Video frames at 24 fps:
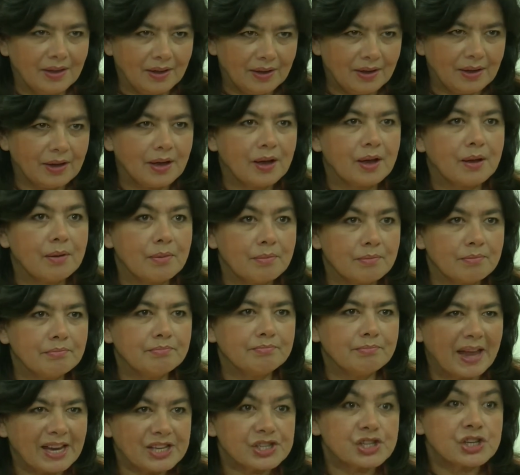
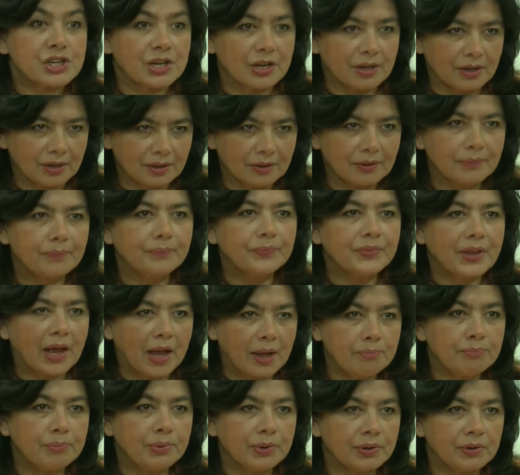um, matching
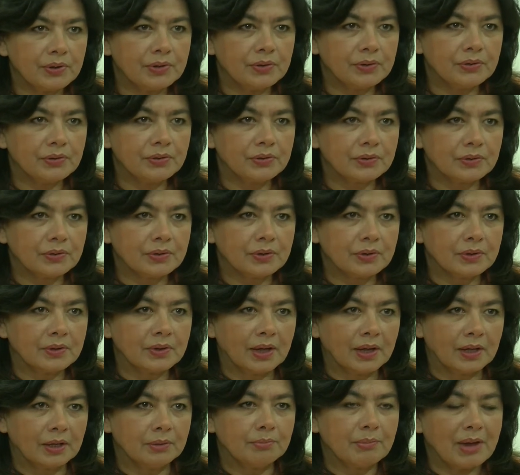time period
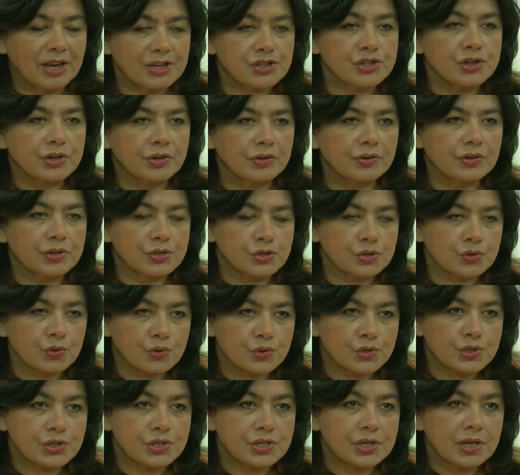and matching
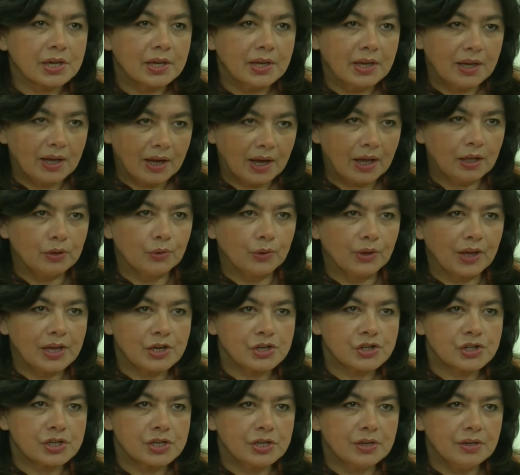resource
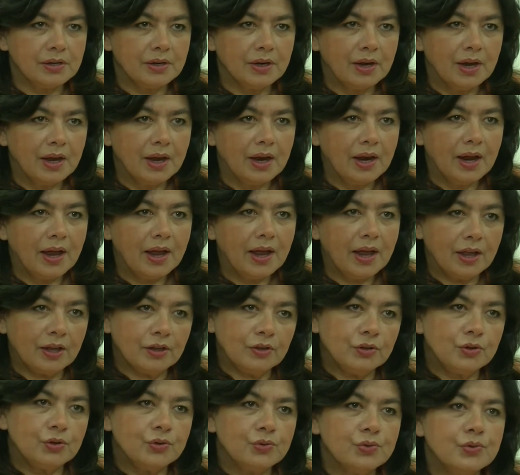allocation
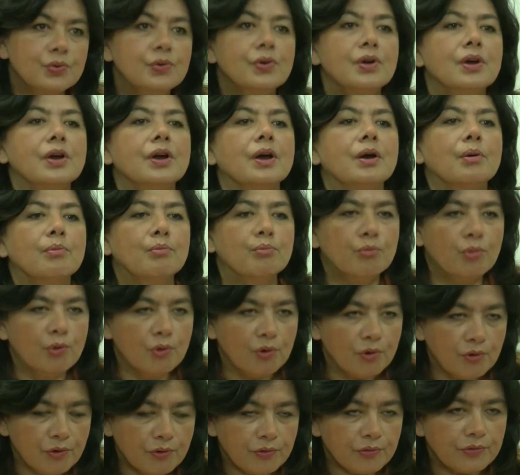and you
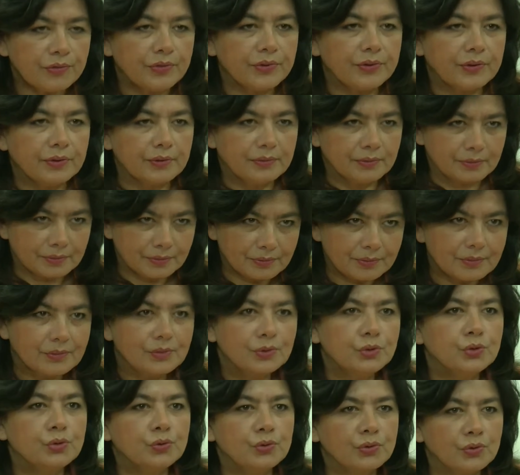move
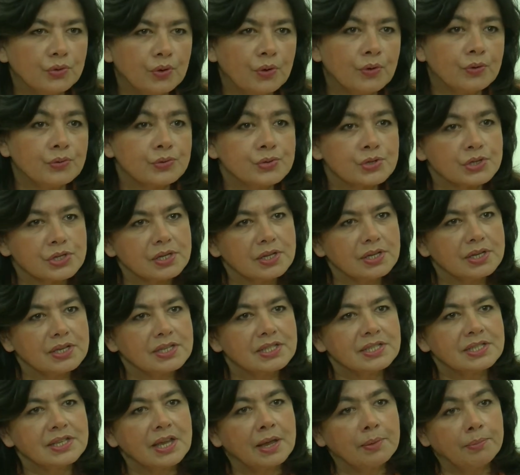to those
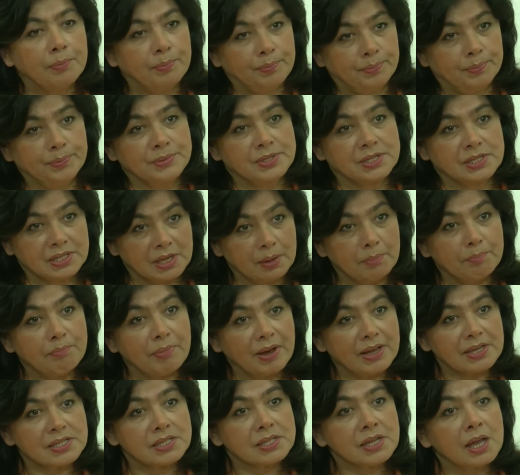step step
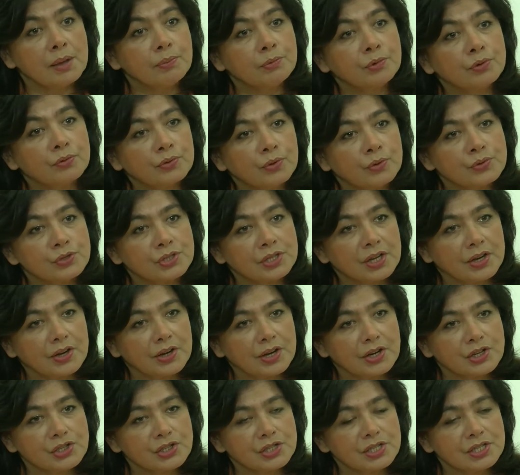by step to those
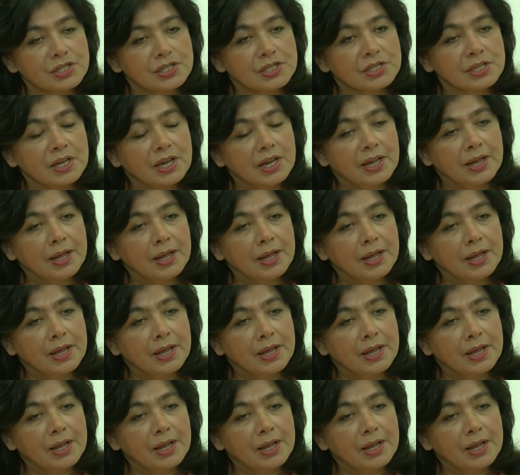directions